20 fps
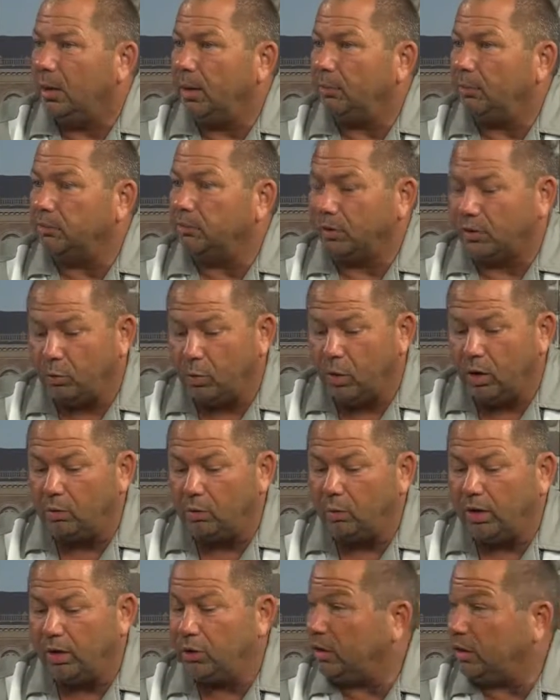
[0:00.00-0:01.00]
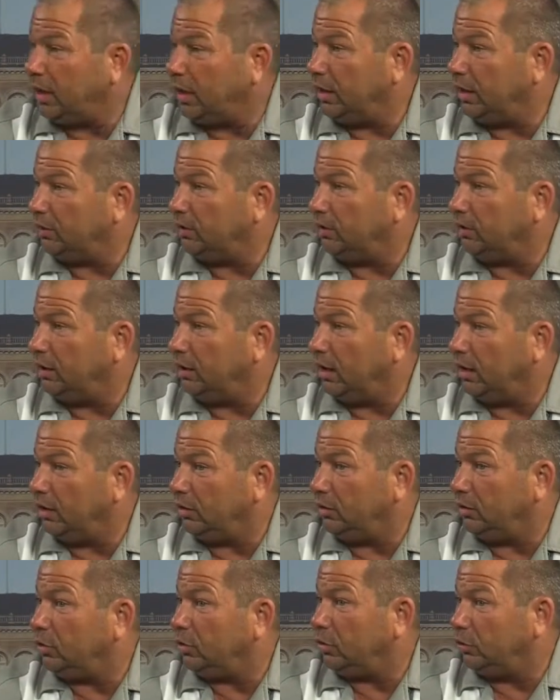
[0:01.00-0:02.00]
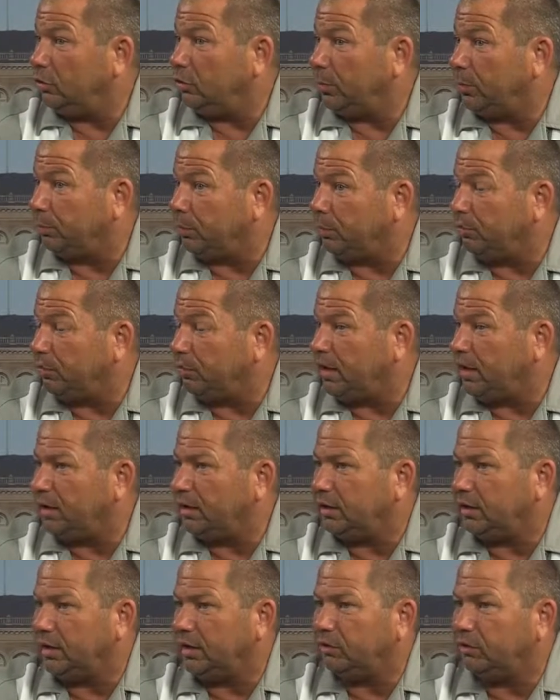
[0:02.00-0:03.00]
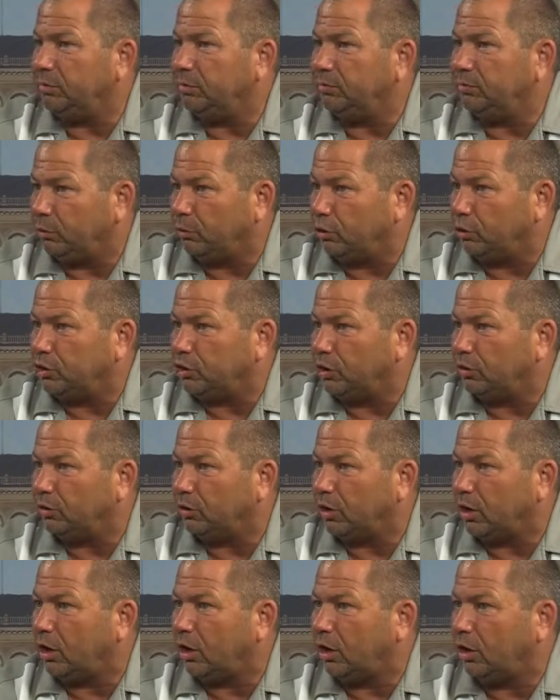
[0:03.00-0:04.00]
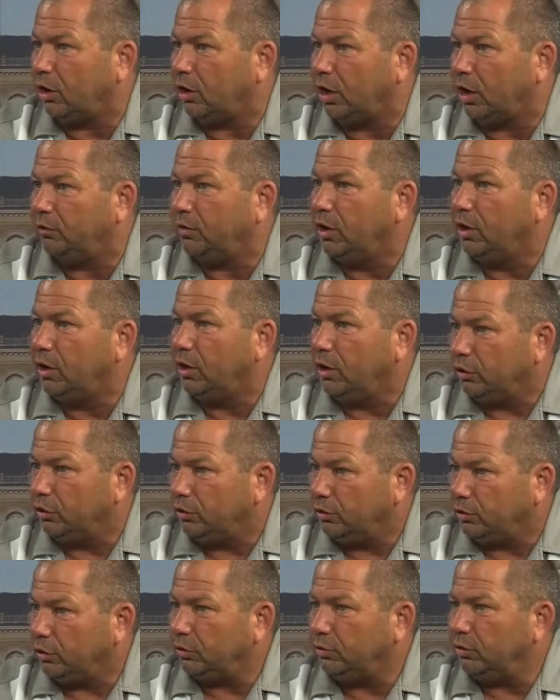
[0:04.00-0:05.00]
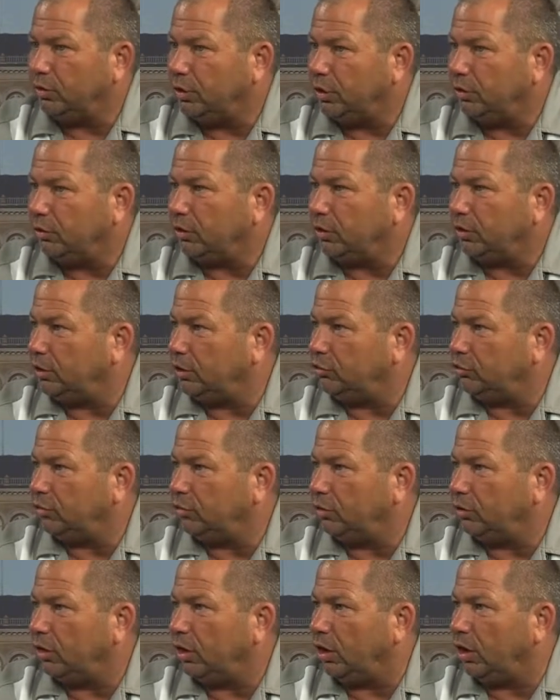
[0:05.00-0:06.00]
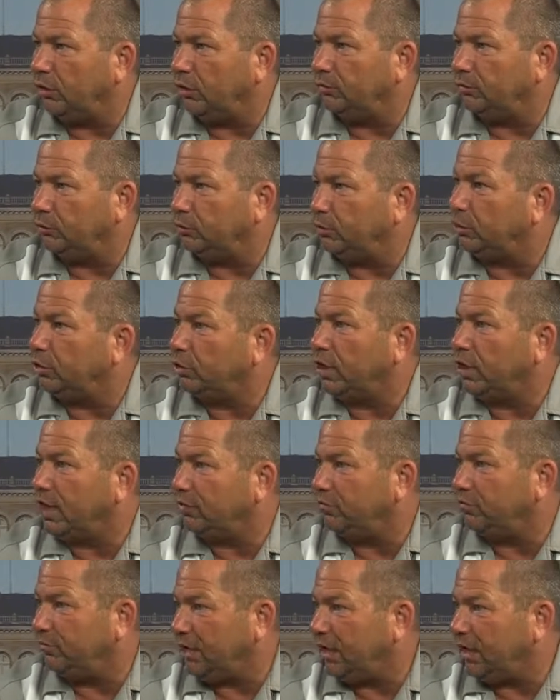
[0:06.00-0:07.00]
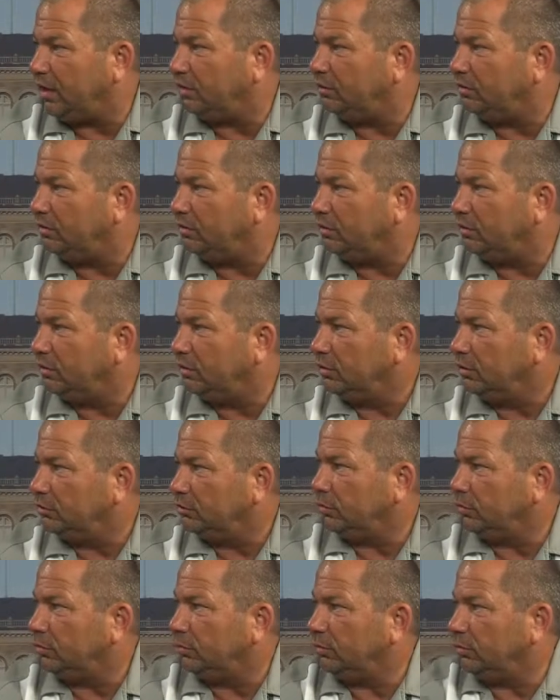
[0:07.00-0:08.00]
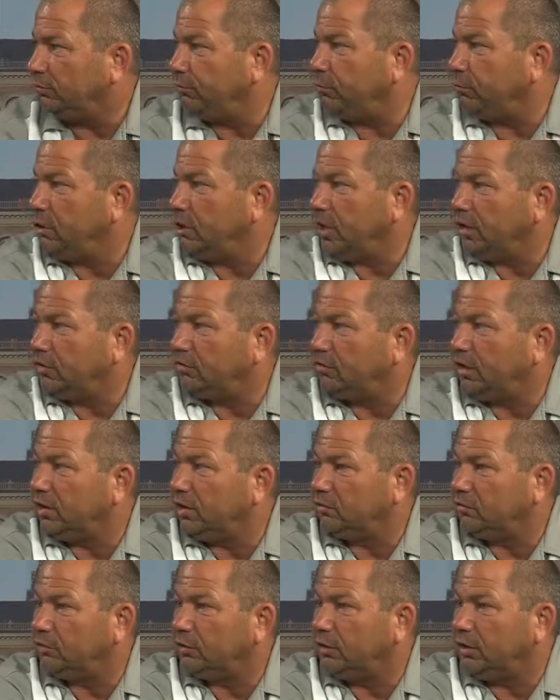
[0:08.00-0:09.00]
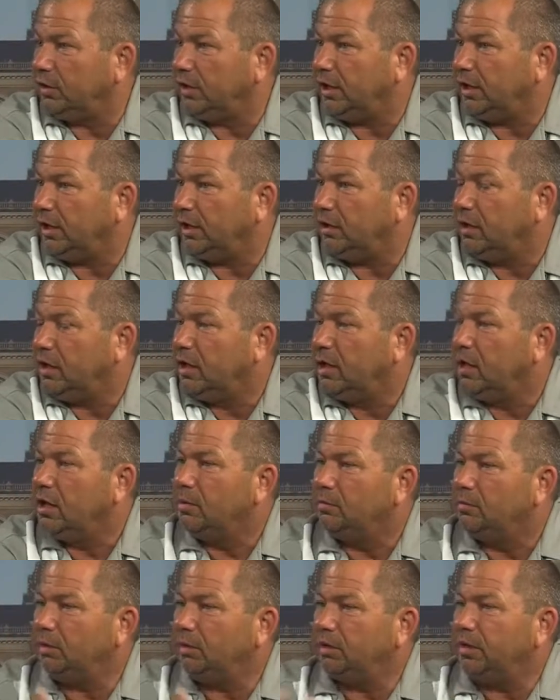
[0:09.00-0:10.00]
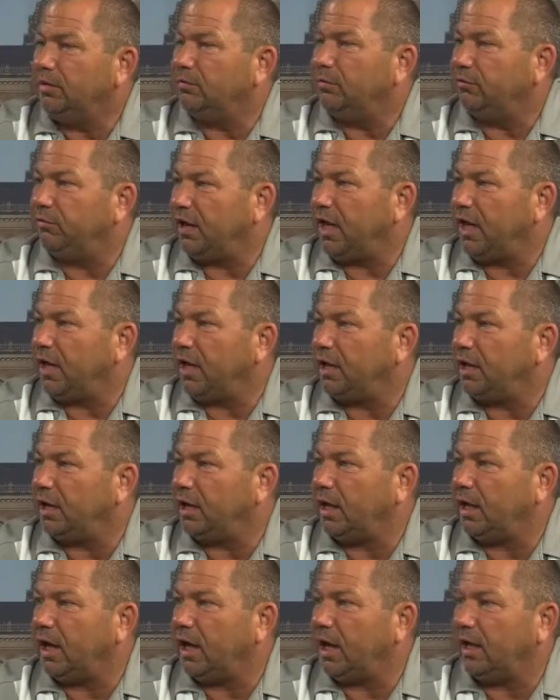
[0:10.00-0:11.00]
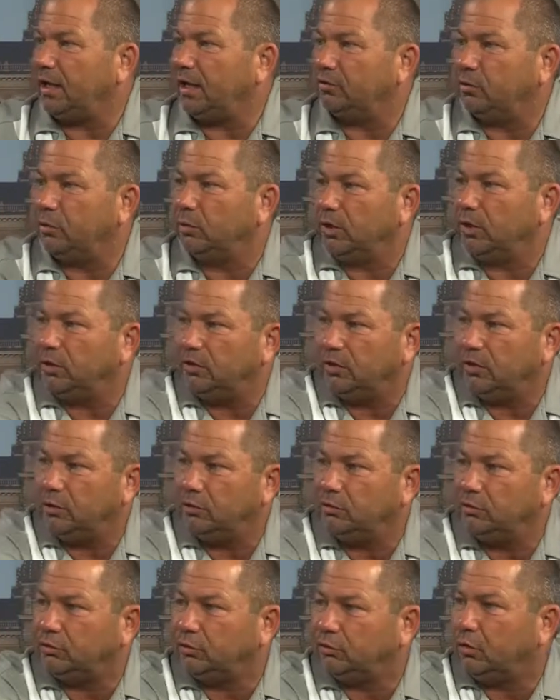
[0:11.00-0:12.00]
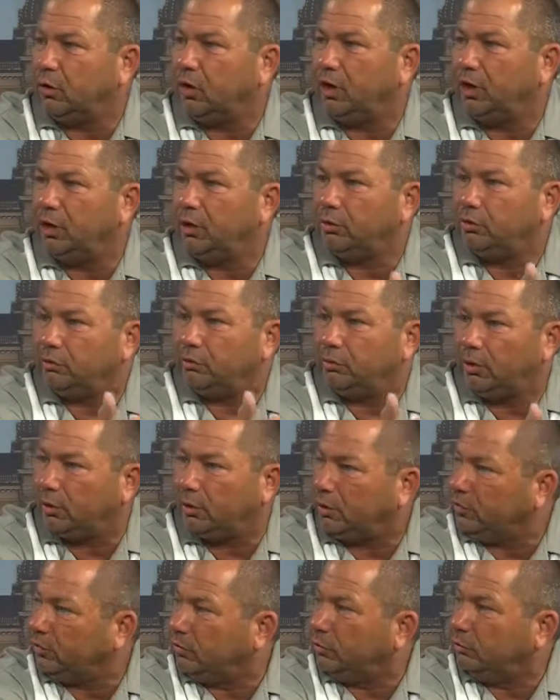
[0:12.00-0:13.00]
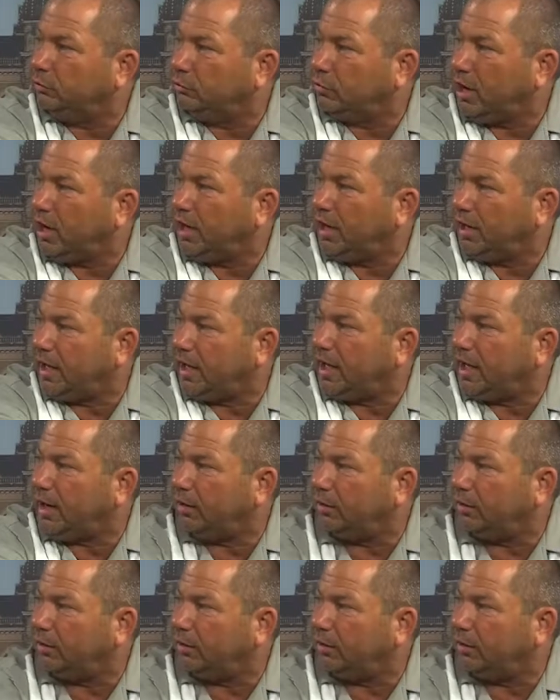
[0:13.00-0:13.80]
There's one way you can do to prevent it, and it's before you shut the car off, turn the air conditioner off or turn it on vent so that the freon's not circulating, but leave the fan on high so it continues to draw air through there because it'll dry it out.